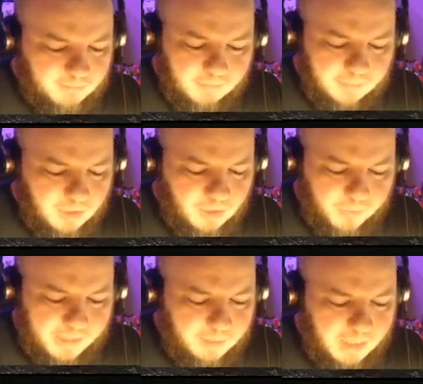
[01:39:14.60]

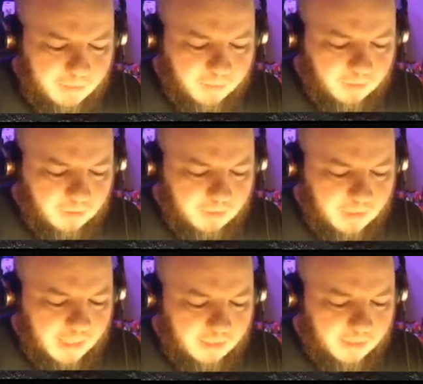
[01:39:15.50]
3 people
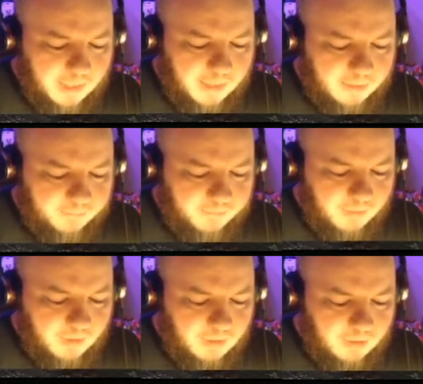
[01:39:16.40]
out there
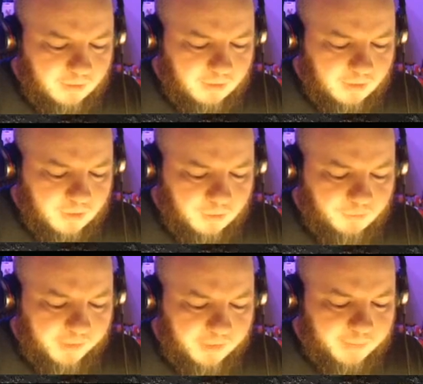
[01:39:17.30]
that do
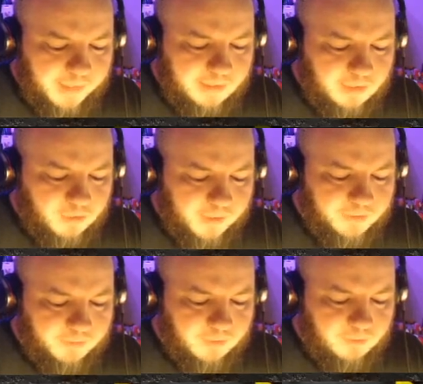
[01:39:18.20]
find painting
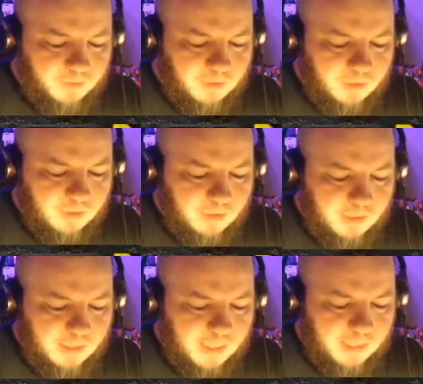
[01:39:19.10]
stressful,
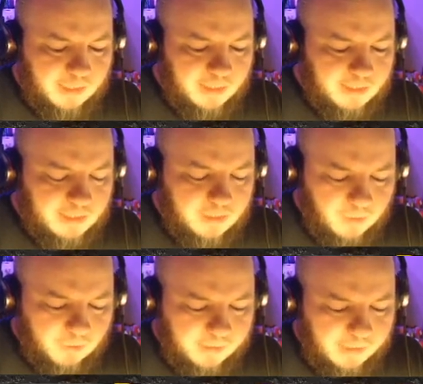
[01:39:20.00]
and it's
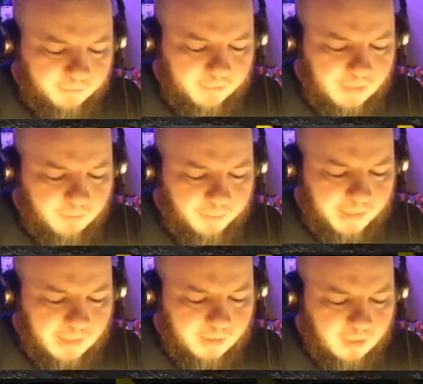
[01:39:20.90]
not their favourite
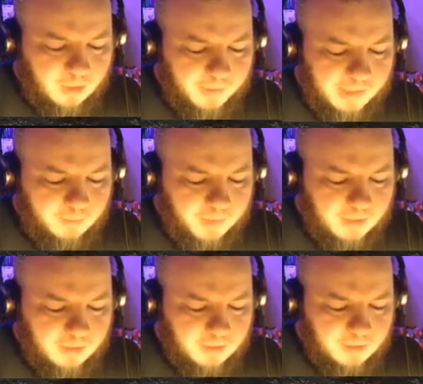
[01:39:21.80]
part of the hobby
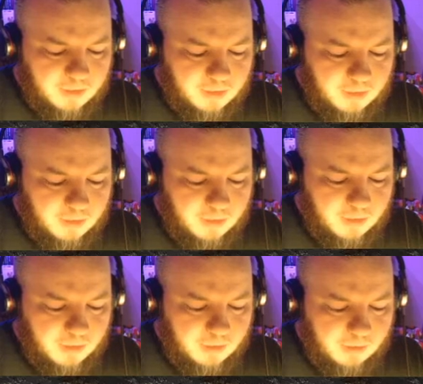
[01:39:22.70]
because
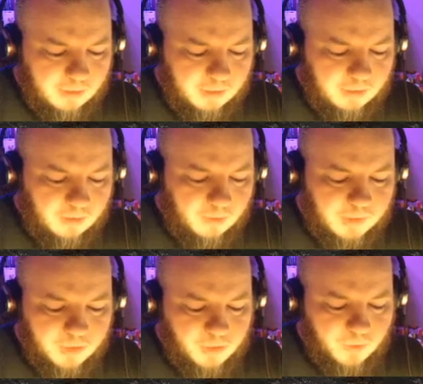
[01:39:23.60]
they don't
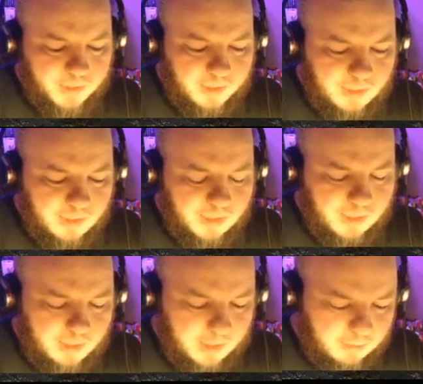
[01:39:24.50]
enjoy it.
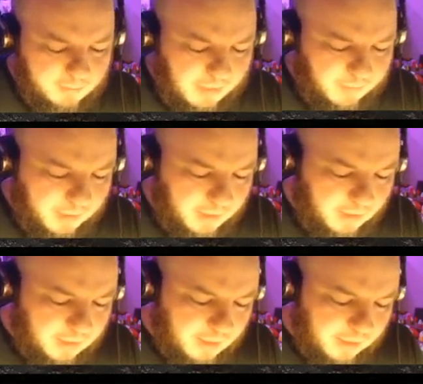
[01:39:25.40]
Maybe,
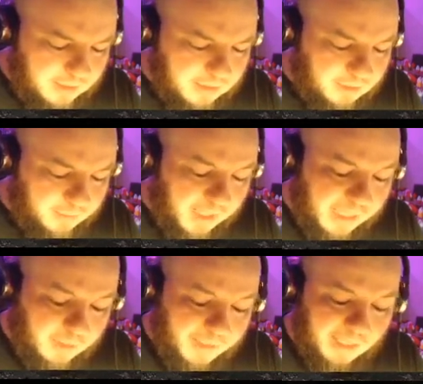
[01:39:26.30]
and this is something I
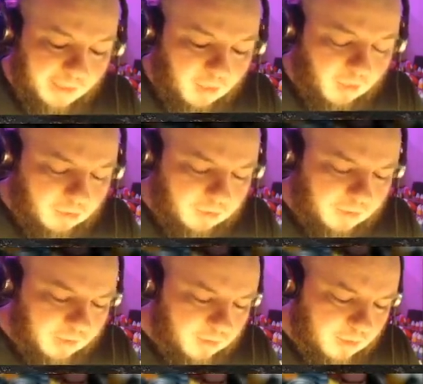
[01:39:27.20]
hear about a lot, you
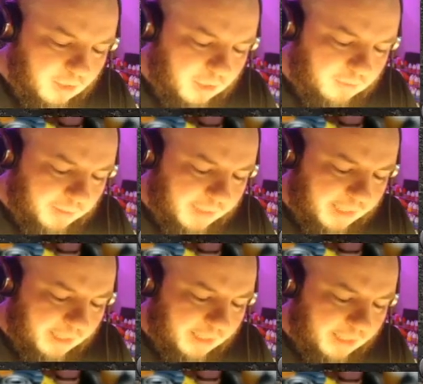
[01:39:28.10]
know, maybe
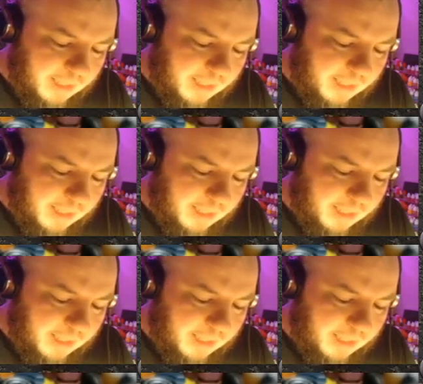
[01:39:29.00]
they're